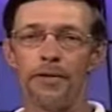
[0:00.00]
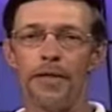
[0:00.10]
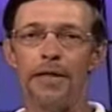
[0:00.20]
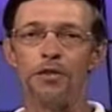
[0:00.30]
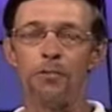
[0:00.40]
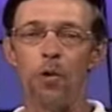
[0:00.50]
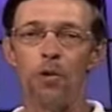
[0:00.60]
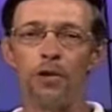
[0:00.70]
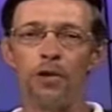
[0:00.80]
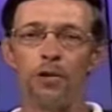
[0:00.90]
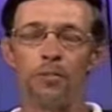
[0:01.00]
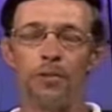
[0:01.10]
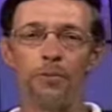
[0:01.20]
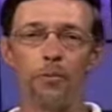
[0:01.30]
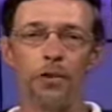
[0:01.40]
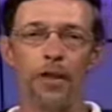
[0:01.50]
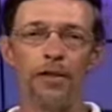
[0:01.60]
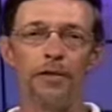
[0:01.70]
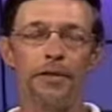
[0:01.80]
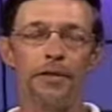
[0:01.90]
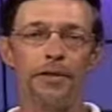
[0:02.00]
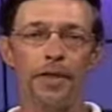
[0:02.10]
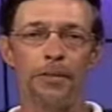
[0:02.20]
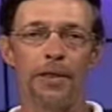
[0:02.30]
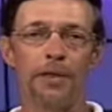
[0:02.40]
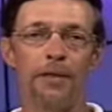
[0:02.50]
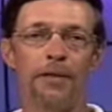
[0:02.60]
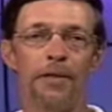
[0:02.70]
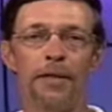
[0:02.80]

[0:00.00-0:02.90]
that had some oil on them that were not decontaminated.